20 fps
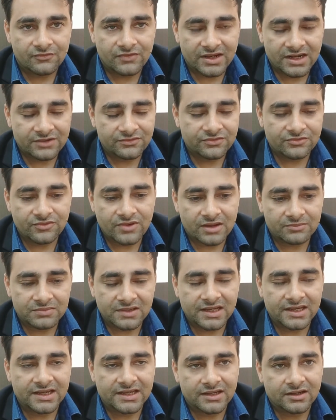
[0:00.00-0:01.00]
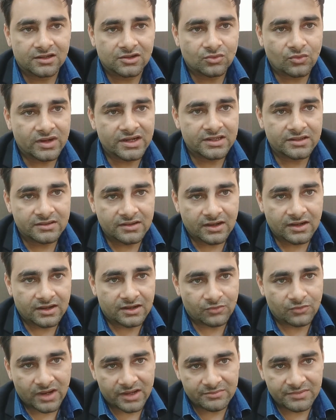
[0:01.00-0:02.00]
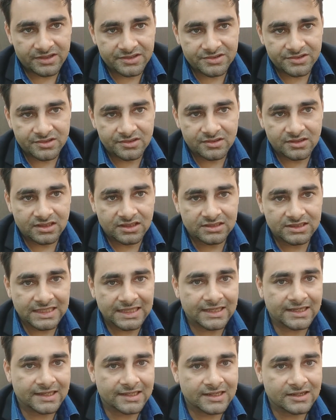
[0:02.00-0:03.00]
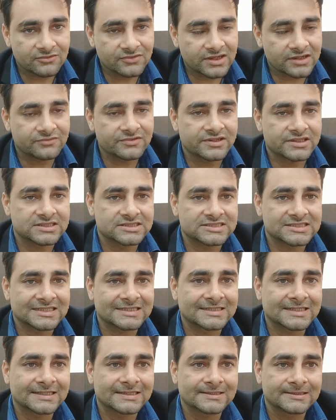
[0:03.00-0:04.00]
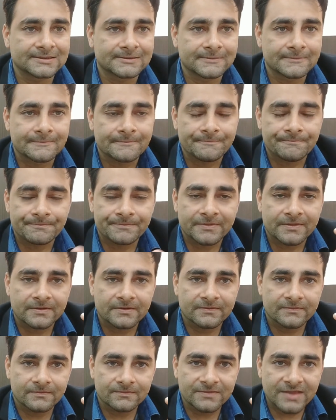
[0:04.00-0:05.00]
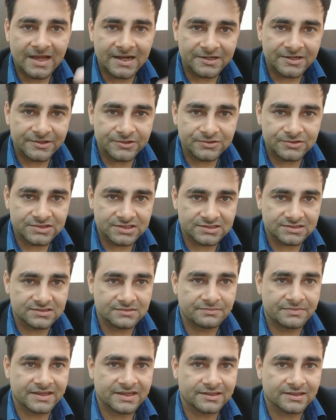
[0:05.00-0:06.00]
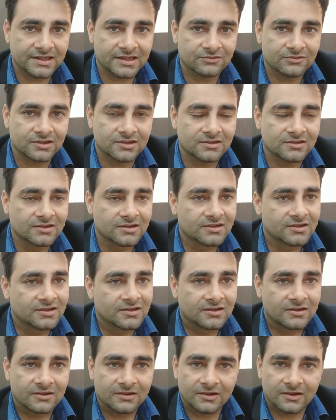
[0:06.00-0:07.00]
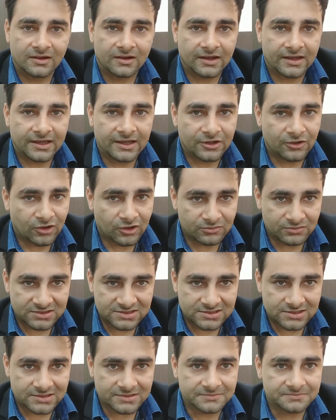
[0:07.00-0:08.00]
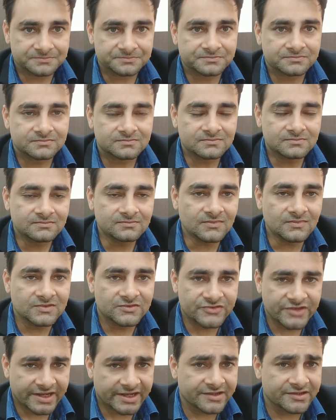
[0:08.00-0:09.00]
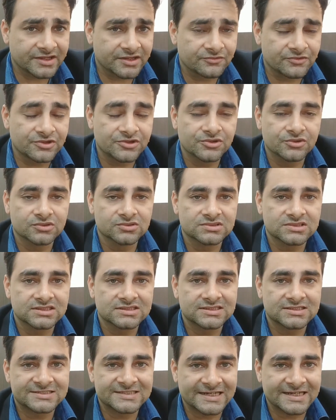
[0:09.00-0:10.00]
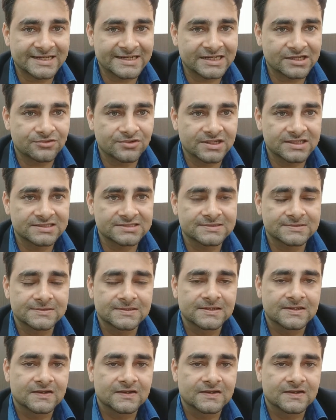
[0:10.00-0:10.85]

Whenever we apply a quite vibration in the area where we are injecting, that reduces the pain level enormously. Second thing we use is a chilling device.